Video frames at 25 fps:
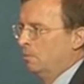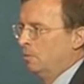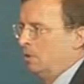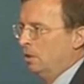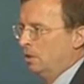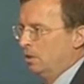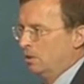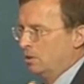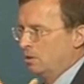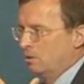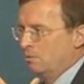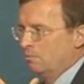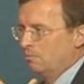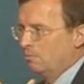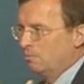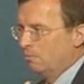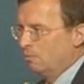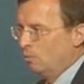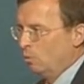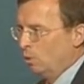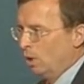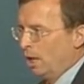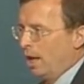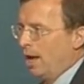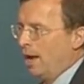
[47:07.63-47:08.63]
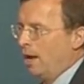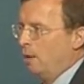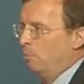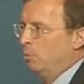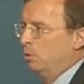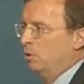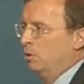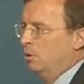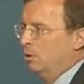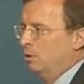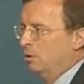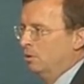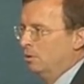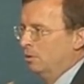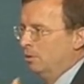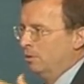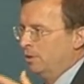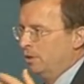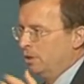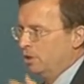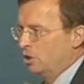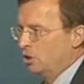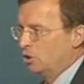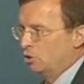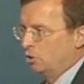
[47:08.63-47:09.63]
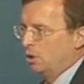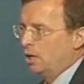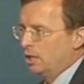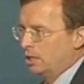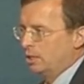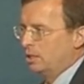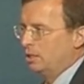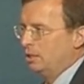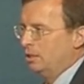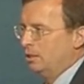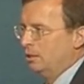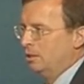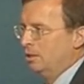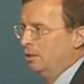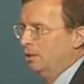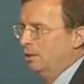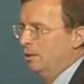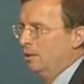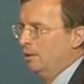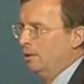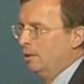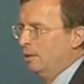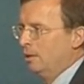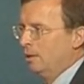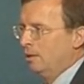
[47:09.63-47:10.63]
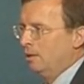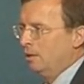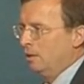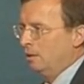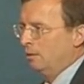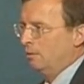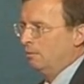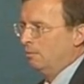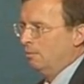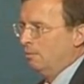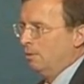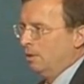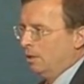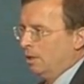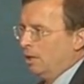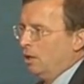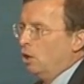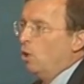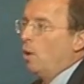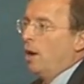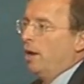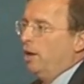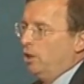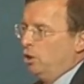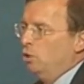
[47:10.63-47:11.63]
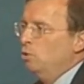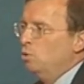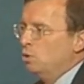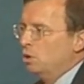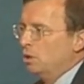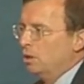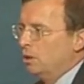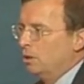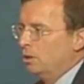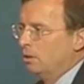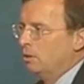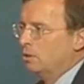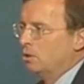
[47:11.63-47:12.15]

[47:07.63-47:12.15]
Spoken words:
that it's reliable, that it's trusted, that they know how to use it.